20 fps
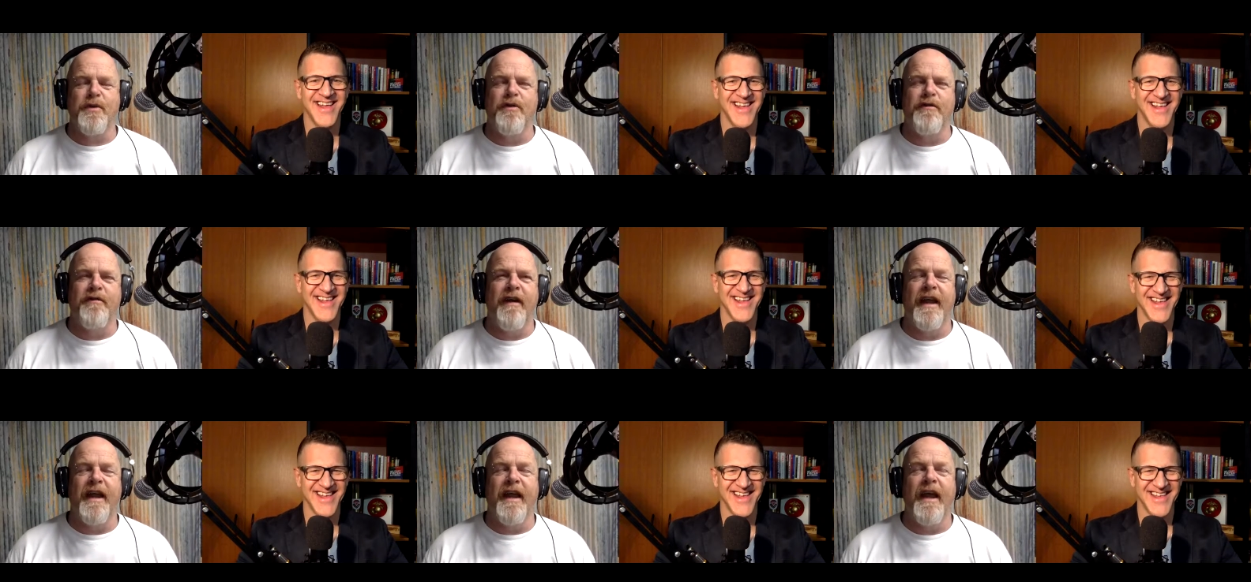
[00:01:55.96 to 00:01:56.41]

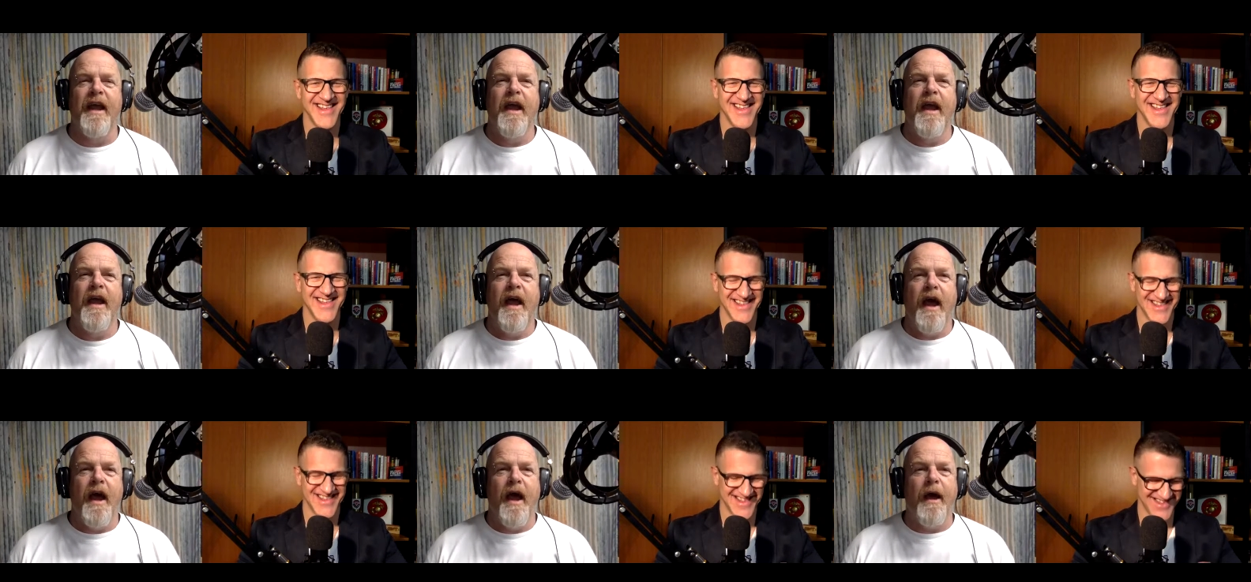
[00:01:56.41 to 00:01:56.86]
Speaker 1: already.
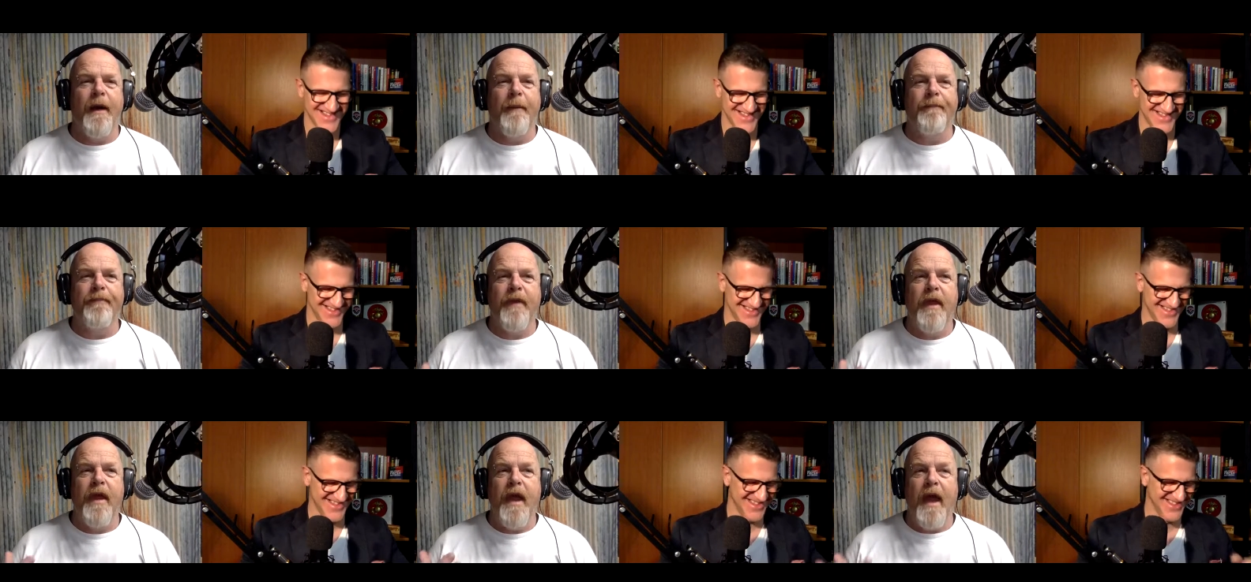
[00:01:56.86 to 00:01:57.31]

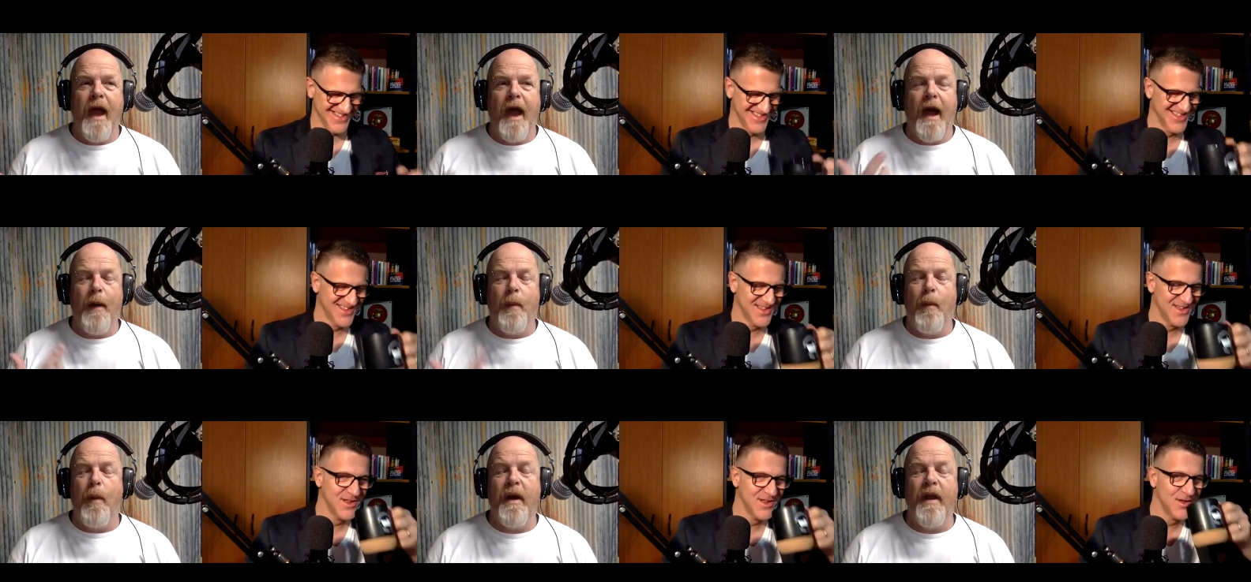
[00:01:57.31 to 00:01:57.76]
Um,
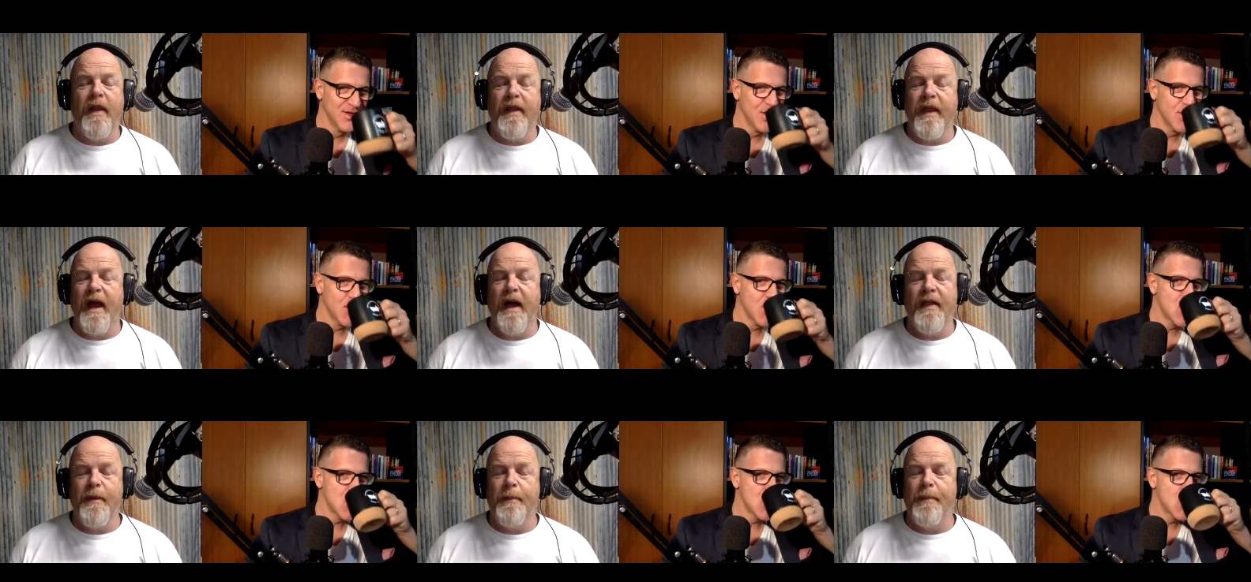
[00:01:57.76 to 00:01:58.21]
and one of
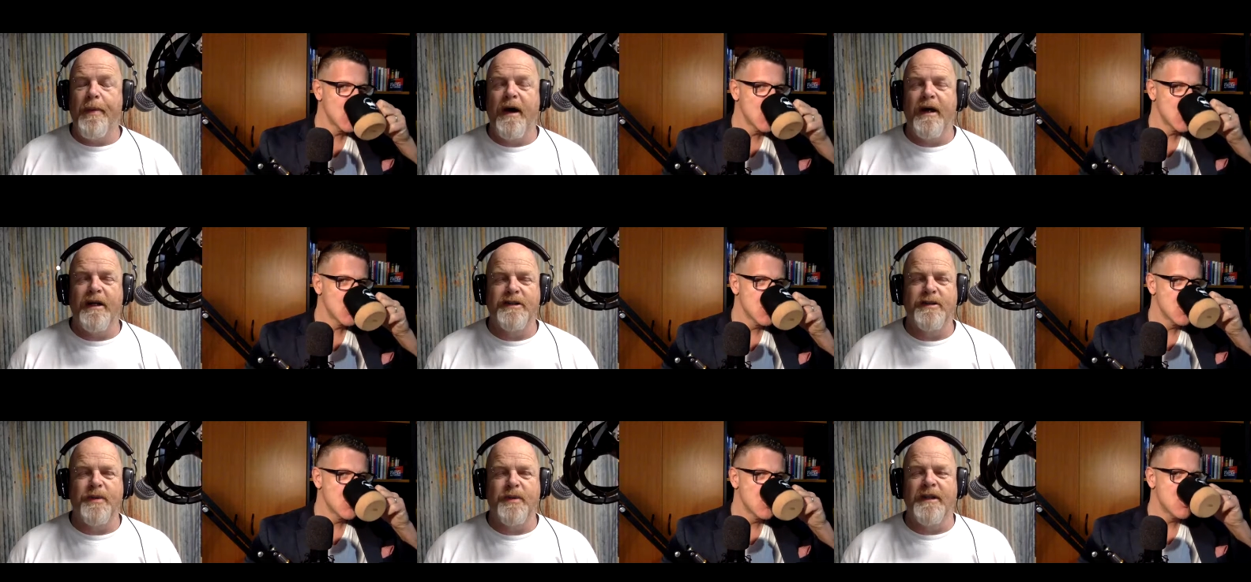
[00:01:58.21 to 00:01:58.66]
the other
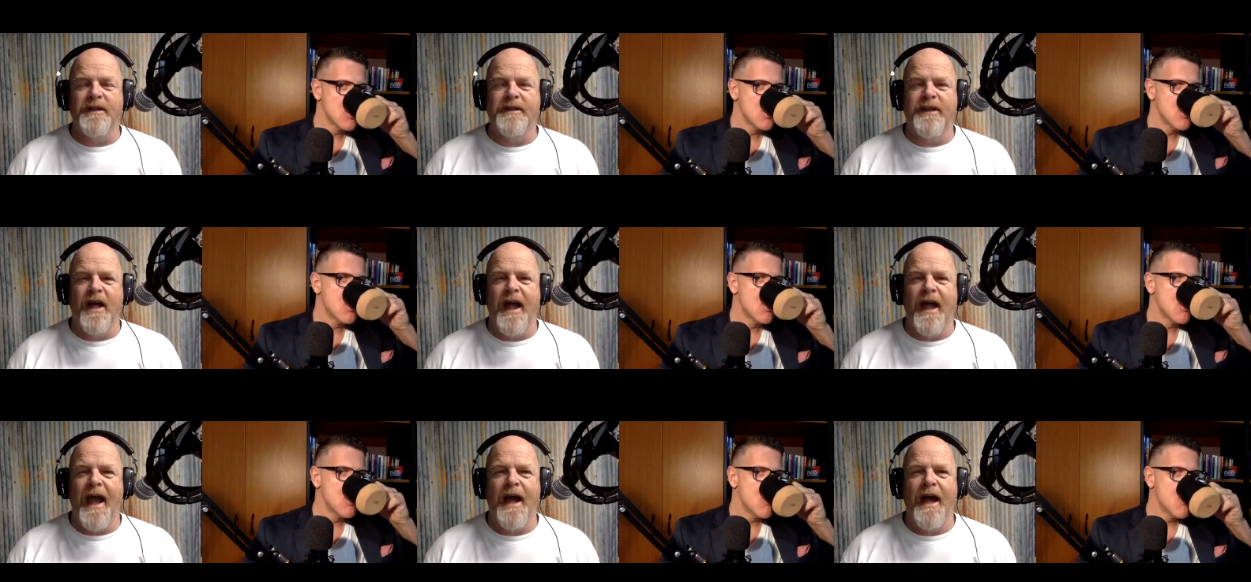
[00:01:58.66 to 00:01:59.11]
passwords
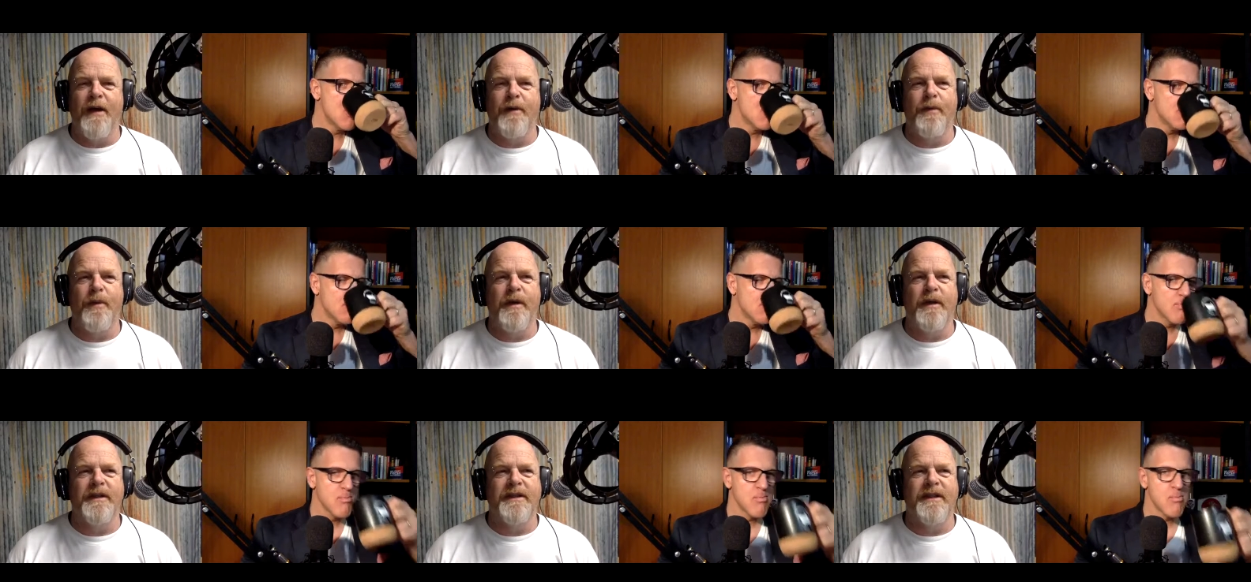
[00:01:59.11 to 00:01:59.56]
I had
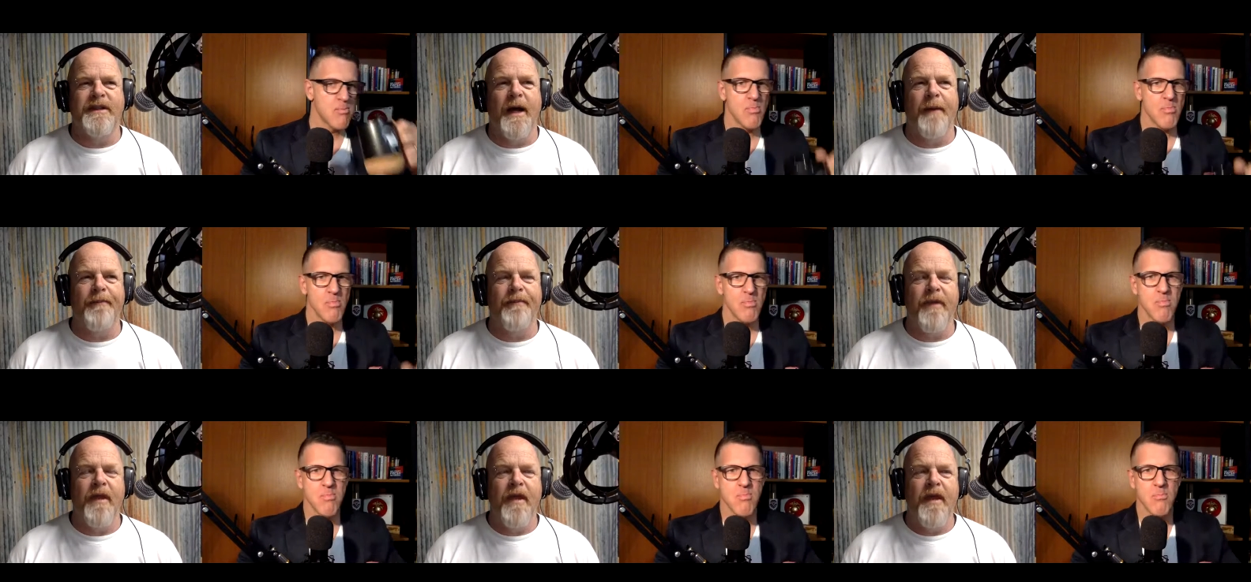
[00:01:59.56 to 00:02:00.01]
was
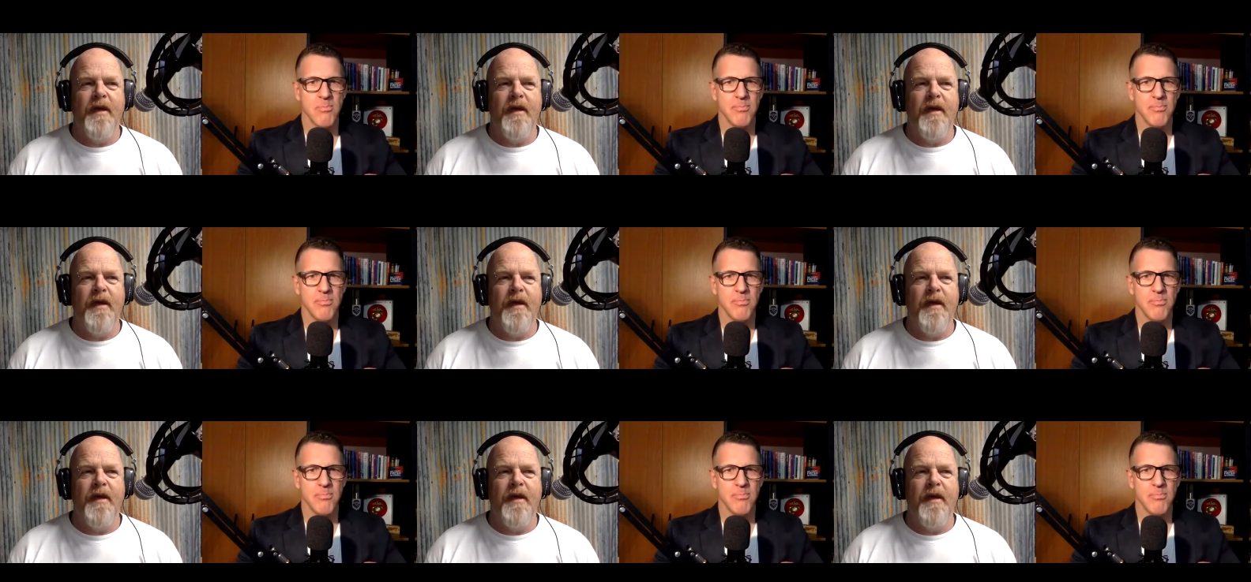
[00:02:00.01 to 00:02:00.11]
um,